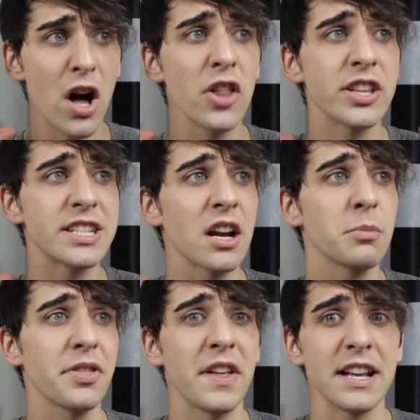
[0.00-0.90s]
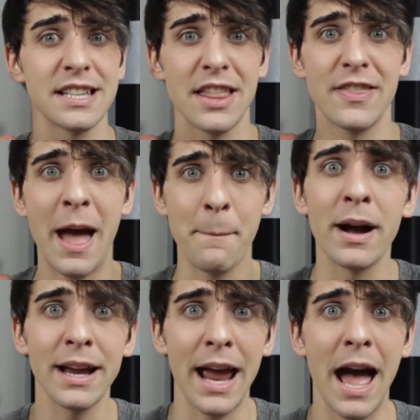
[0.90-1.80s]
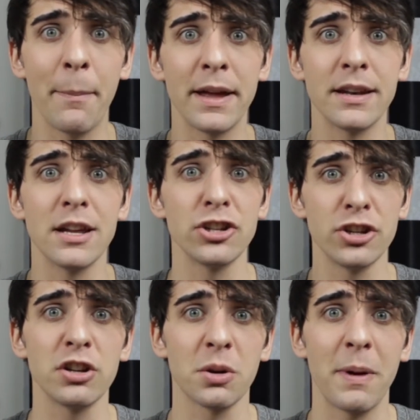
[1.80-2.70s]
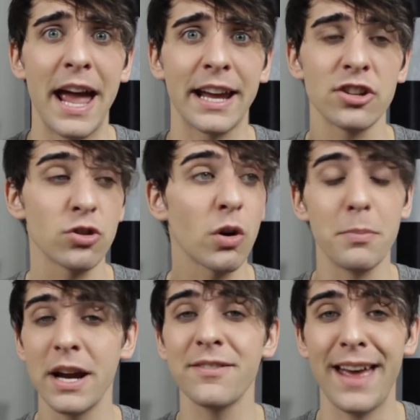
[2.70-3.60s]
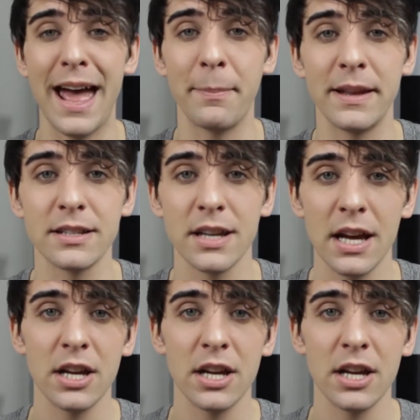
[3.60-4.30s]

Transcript: all the terrible things that might happen to your package or might have happened